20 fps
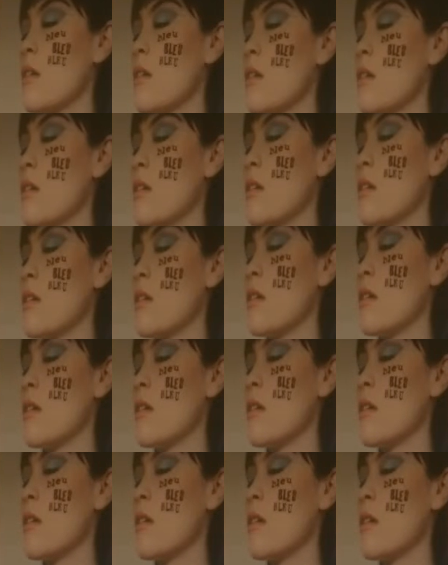
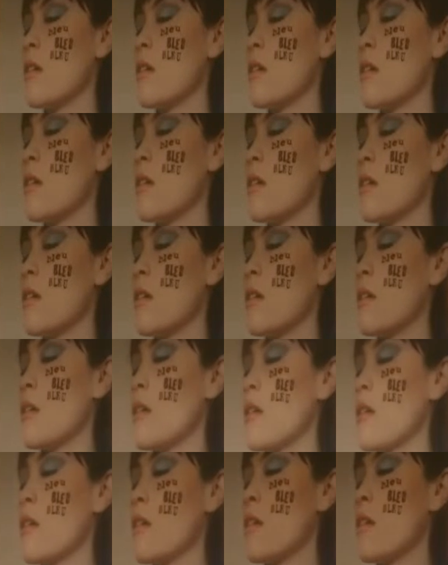
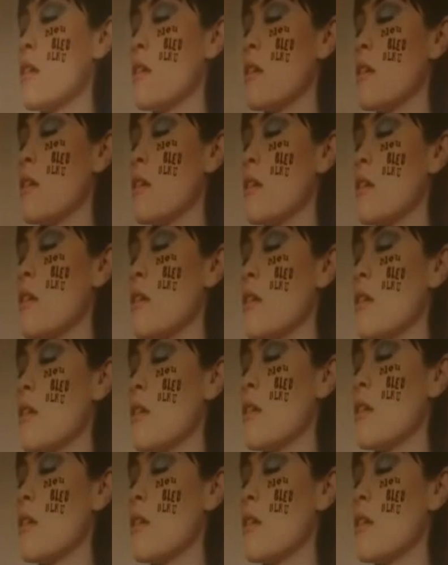The person shown says nothing.